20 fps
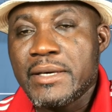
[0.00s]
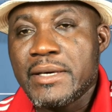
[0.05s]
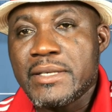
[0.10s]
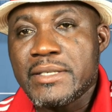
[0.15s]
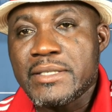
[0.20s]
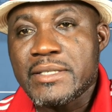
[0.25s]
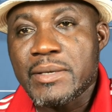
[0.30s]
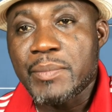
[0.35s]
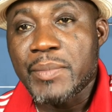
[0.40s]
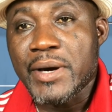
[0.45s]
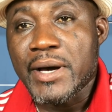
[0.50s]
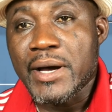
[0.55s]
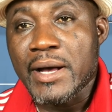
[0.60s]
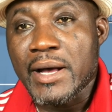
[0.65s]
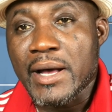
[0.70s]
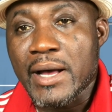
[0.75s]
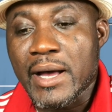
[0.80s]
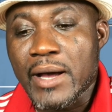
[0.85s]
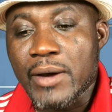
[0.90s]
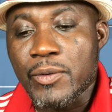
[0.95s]
it's about
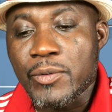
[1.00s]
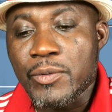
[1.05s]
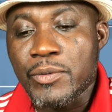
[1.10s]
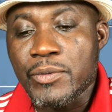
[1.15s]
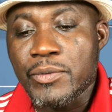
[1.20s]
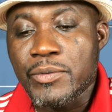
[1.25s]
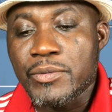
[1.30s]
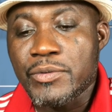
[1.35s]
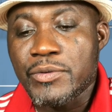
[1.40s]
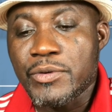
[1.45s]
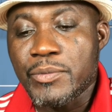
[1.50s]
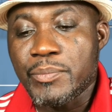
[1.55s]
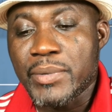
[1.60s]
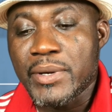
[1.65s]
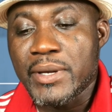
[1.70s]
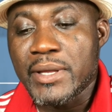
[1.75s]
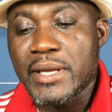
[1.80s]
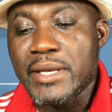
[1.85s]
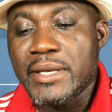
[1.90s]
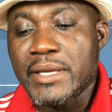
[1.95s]
how you
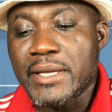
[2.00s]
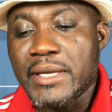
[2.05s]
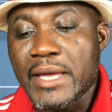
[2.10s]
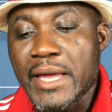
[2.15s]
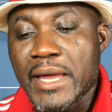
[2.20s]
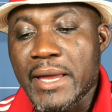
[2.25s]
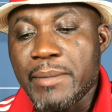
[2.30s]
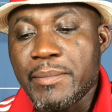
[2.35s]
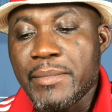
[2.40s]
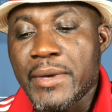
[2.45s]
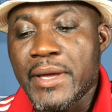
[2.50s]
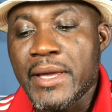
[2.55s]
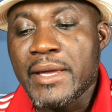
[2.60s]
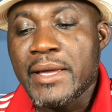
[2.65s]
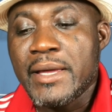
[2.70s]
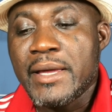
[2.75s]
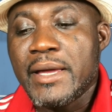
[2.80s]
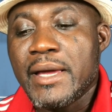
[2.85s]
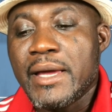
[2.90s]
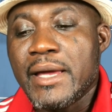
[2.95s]
play the game
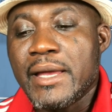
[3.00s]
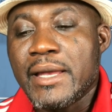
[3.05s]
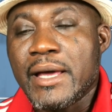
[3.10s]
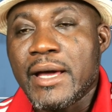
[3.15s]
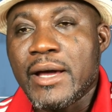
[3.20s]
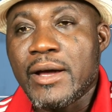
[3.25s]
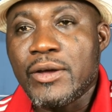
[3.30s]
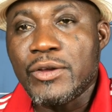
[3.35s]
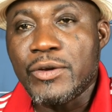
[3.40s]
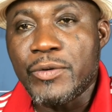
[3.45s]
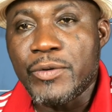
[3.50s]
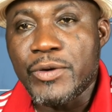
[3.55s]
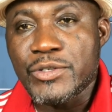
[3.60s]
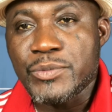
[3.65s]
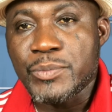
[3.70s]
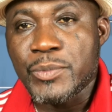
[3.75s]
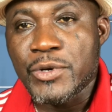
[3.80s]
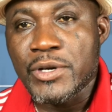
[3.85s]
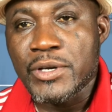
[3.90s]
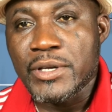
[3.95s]
and how you
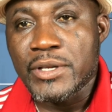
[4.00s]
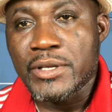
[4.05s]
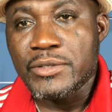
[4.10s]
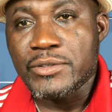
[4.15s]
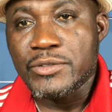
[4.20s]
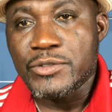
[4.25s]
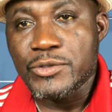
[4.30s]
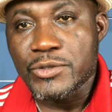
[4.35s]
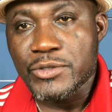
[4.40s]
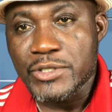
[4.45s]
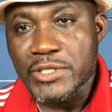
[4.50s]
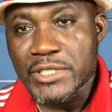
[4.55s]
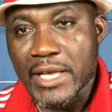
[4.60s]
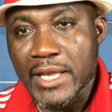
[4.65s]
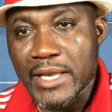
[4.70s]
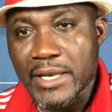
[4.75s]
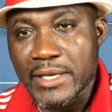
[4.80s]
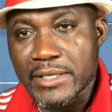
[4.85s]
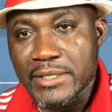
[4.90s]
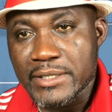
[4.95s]
respond to
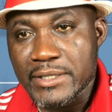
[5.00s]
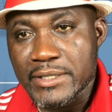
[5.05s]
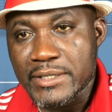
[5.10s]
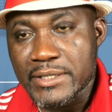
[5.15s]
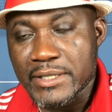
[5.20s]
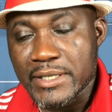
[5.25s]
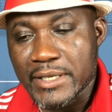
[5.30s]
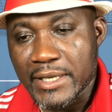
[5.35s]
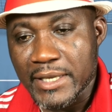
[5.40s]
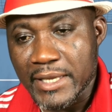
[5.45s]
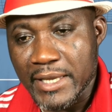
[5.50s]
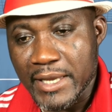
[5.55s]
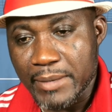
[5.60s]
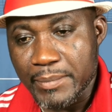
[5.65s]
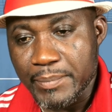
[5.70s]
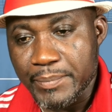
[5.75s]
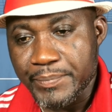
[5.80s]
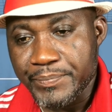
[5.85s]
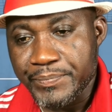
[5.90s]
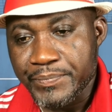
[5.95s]
challenges in the game.